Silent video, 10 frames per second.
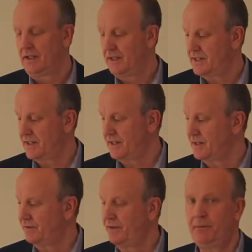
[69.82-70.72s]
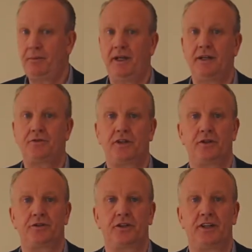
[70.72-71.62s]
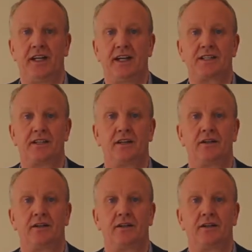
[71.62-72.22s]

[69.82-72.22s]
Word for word: This is the V P three hundred E S